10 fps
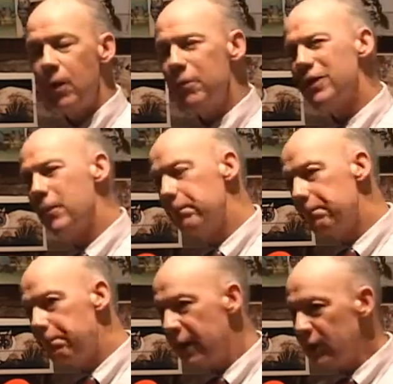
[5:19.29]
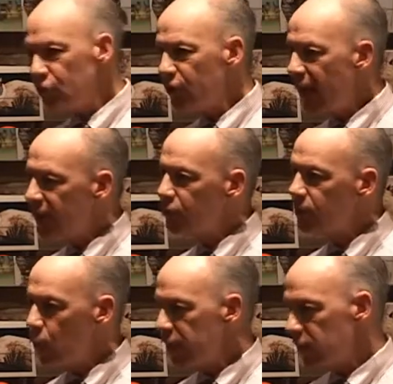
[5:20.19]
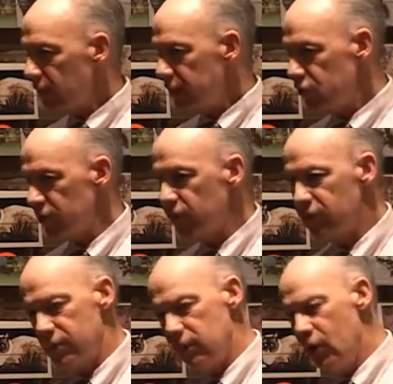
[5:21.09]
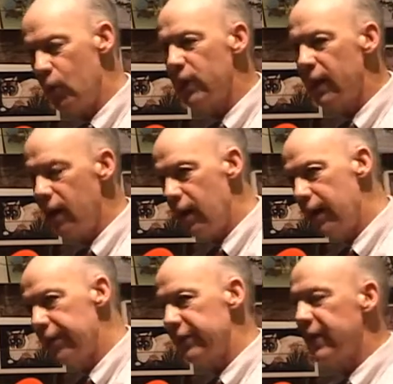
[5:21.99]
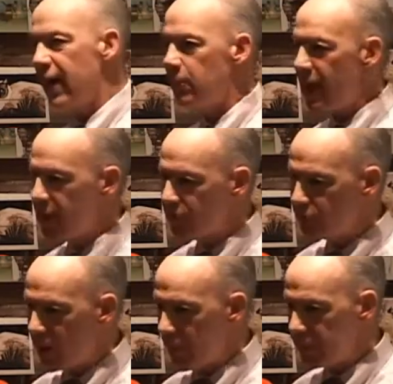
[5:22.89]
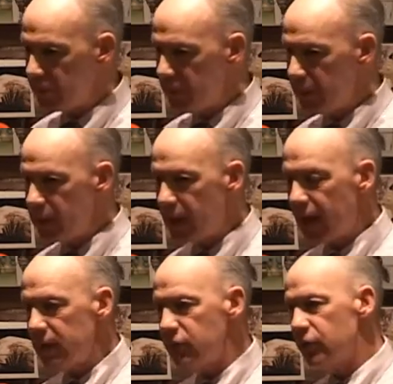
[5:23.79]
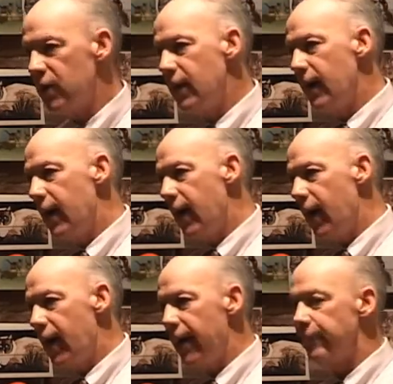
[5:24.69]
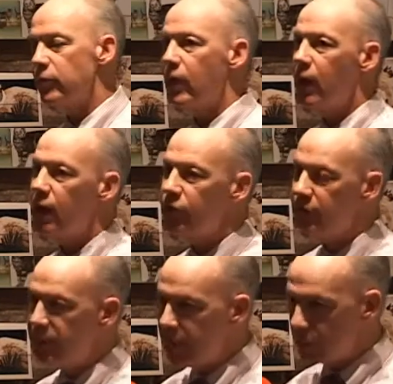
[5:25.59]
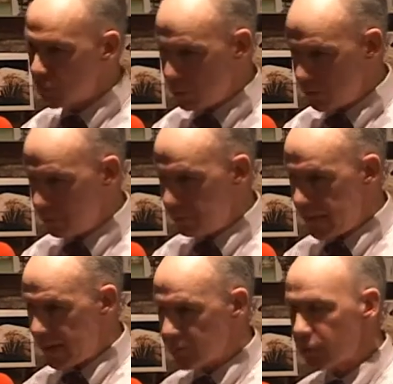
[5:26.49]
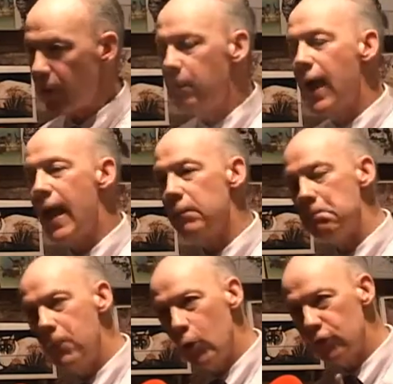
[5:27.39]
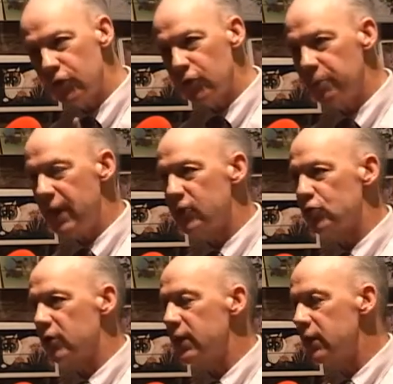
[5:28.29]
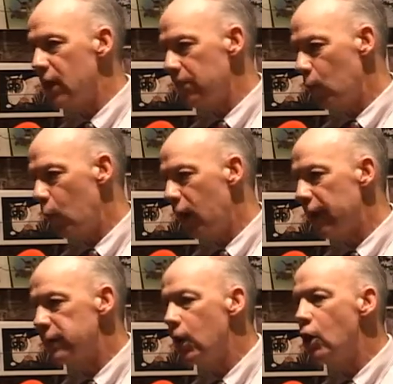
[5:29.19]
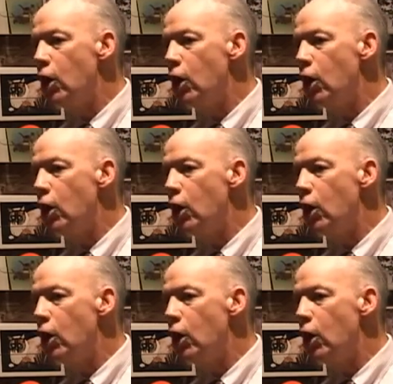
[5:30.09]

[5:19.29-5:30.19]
but Bunce had some regulations. The game had to stop at midnight. The dealer couldn't bet, and most especially, number one,